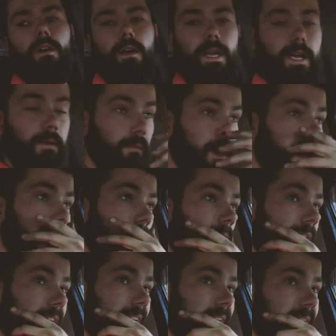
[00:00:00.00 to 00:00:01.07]
all right. Well,
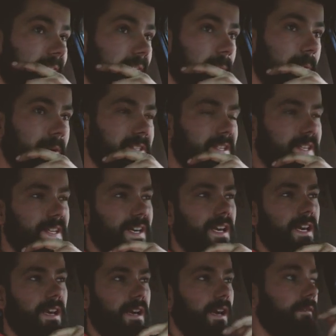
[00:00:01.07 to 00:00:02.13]
uh, for most of the
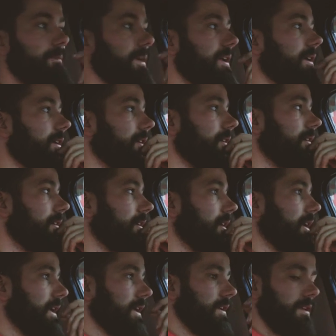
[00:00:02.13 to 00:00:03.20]
day, I've been
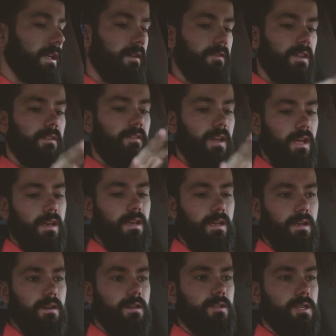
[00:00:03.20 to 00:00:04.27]
leaving the van
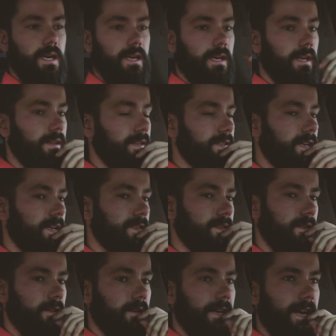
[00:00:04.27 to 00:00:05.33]
here, trying to get these guys
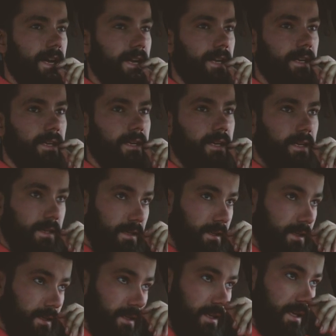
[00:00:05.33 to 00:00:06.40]
to look at it.
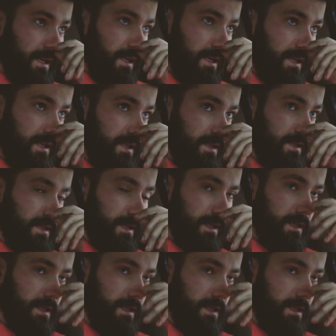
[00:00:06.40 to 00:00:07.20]
And